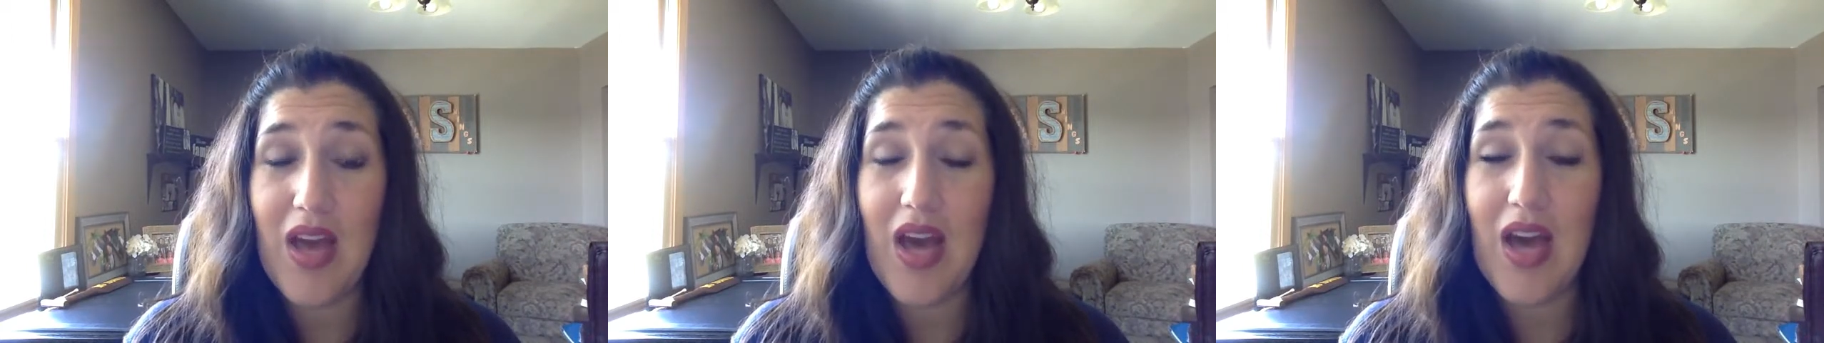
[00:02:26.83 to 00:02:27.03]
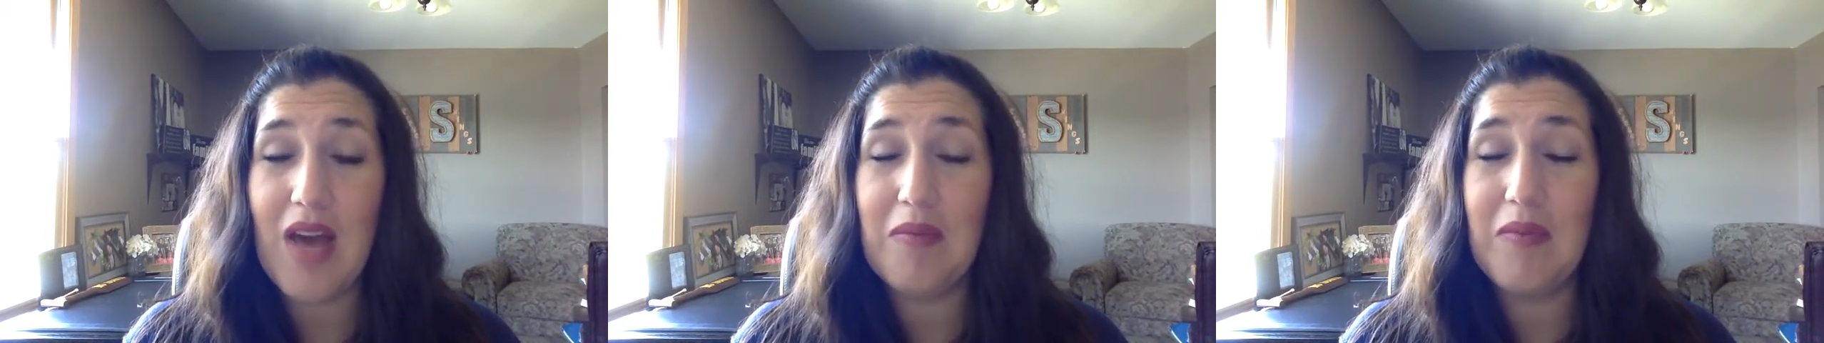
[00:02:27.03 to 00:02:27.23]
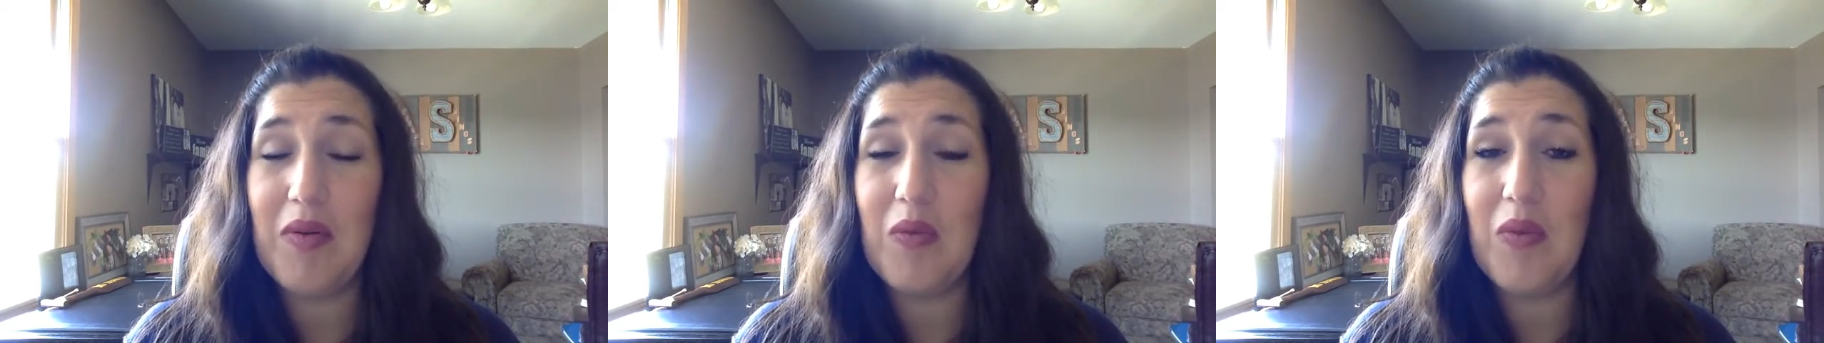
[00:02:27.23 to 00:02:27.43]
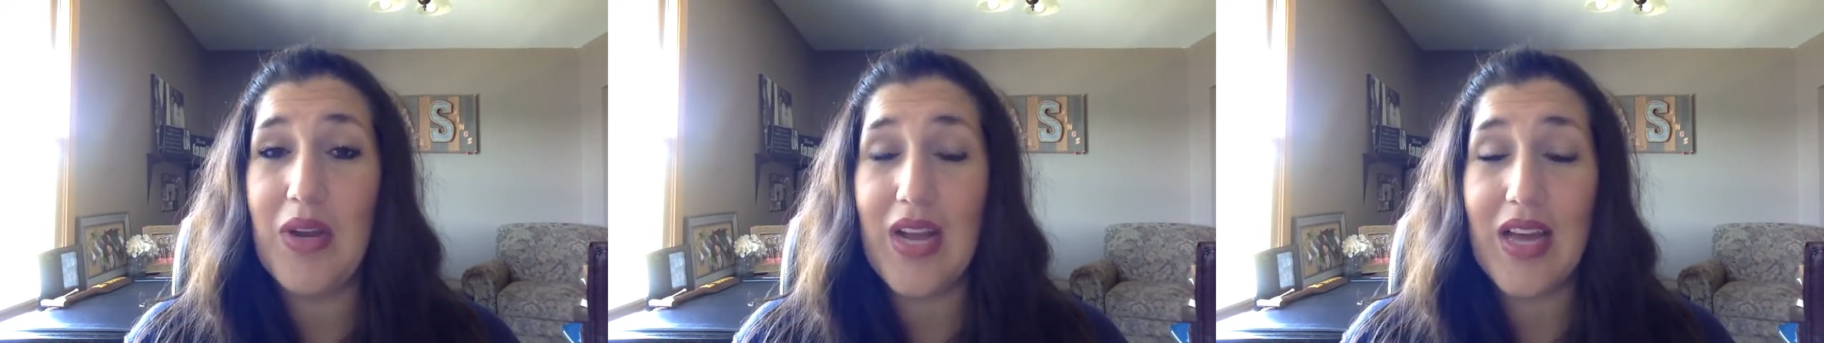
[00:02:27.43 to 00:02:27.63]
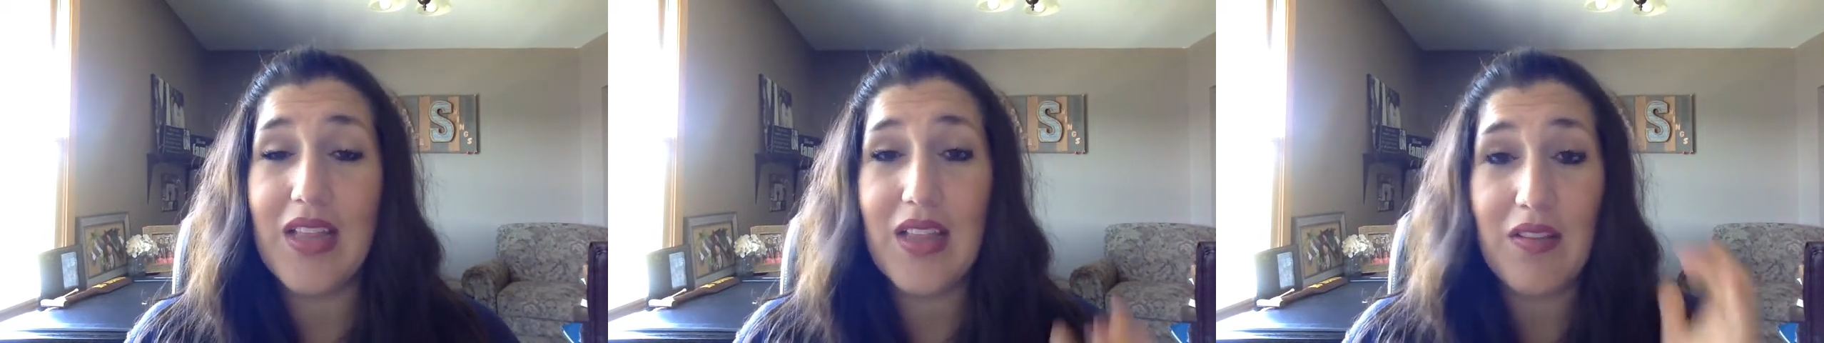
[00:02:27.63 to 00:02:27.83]
What
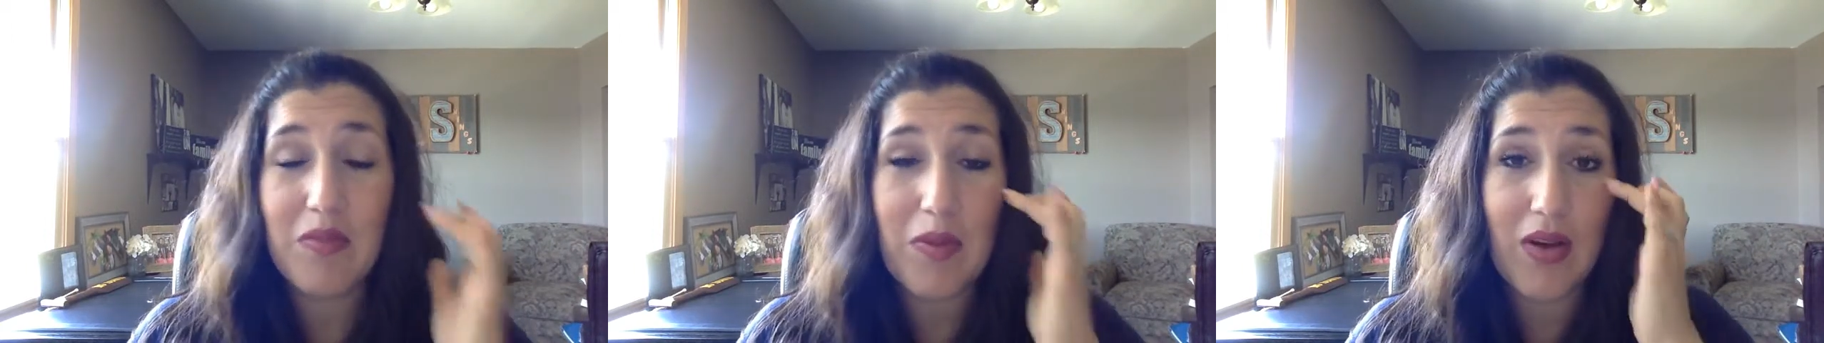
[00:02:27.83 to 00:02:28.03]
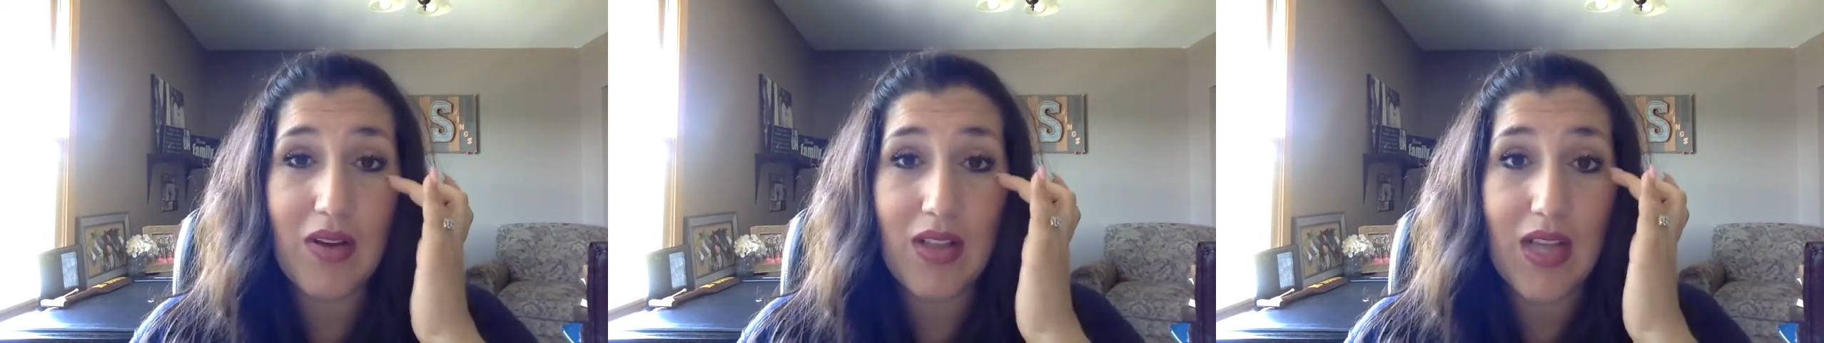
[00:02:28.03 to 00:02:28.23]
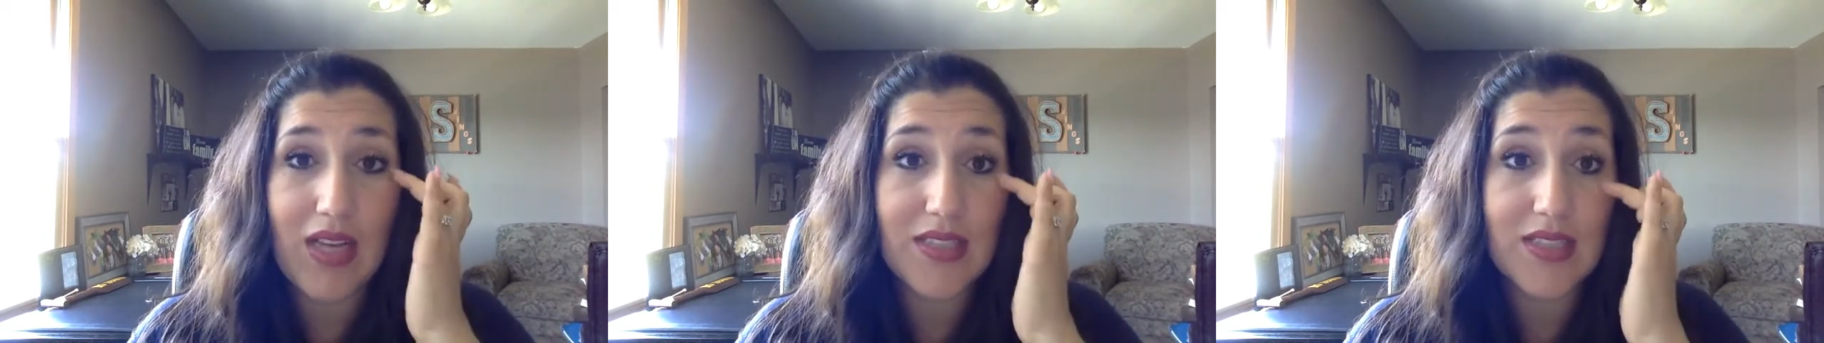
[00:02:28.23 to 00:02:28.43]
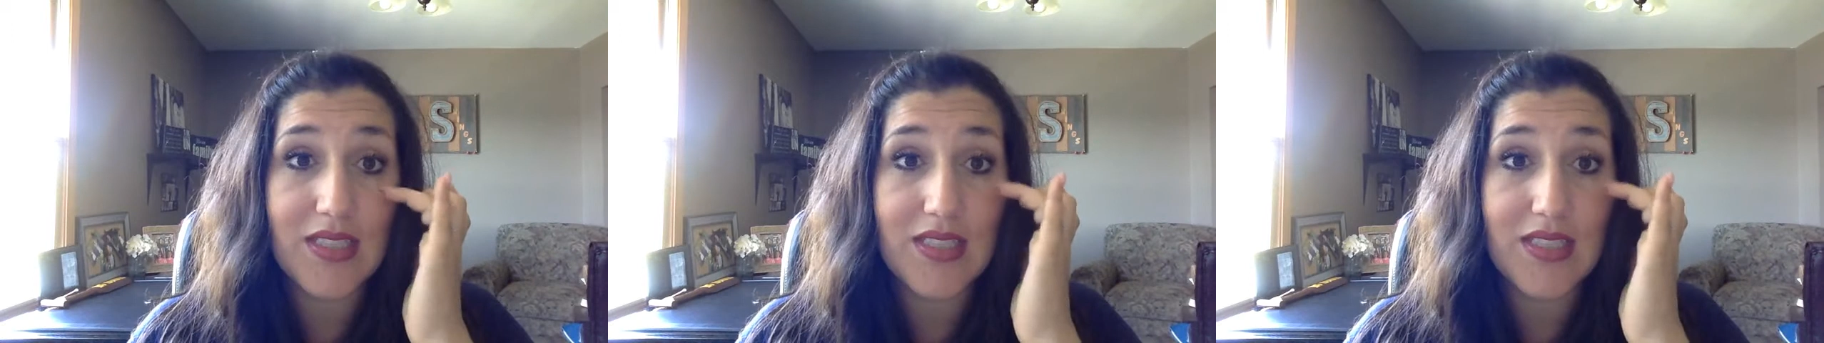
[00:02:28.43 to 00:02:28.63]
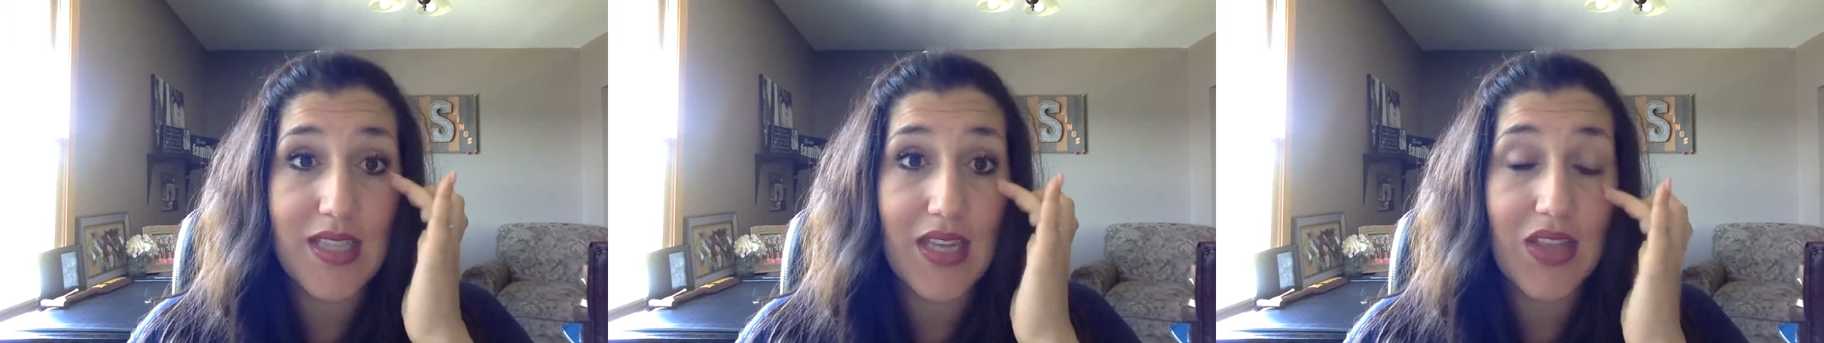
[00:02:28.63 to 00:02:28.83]
I love about class
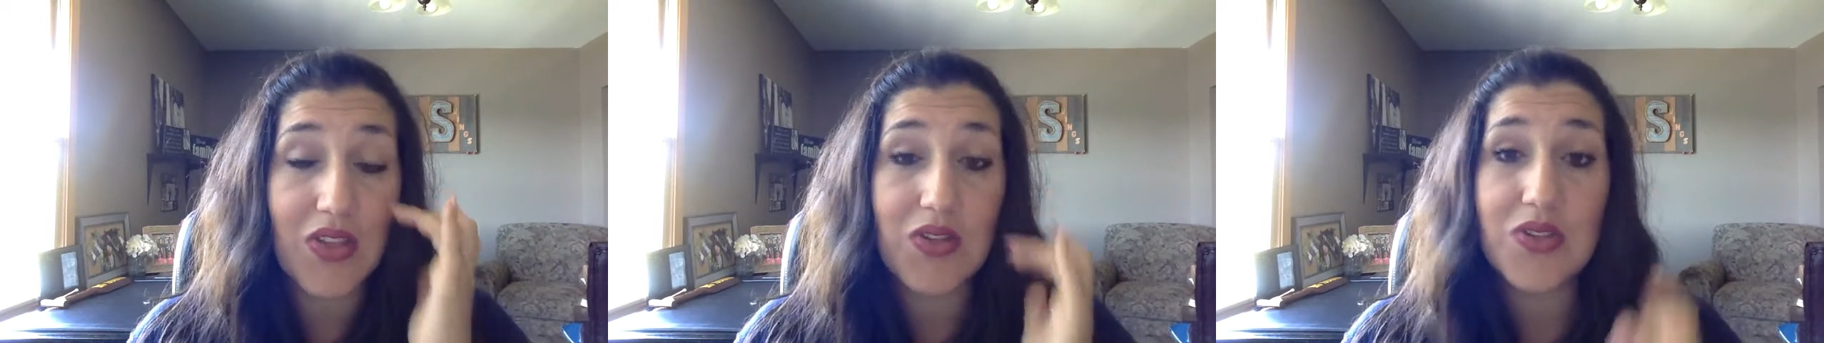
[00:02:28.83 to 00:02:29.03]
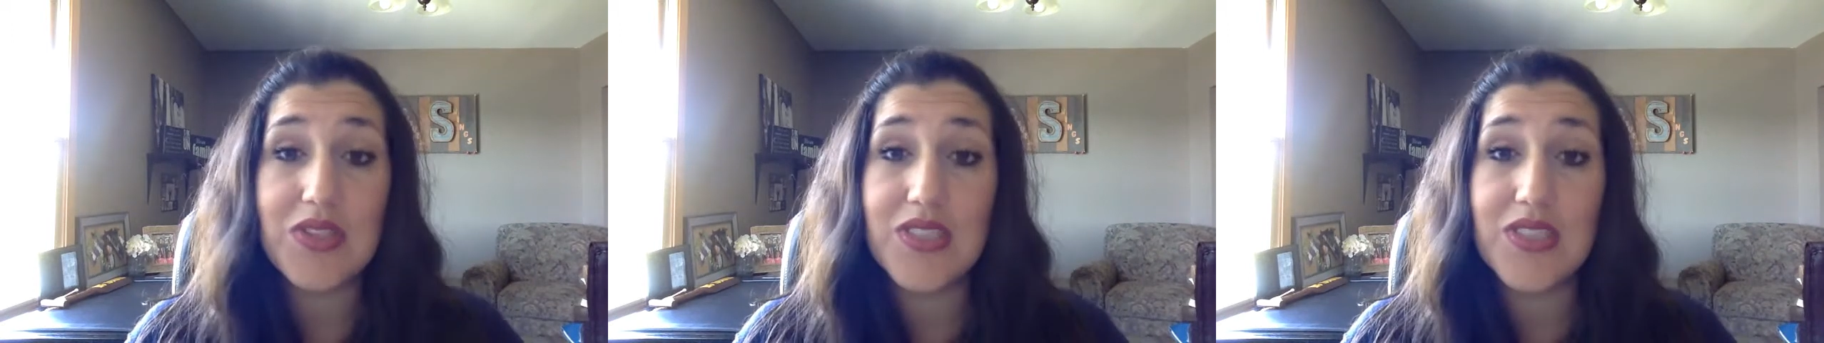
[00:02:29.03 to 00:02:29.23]
is they learn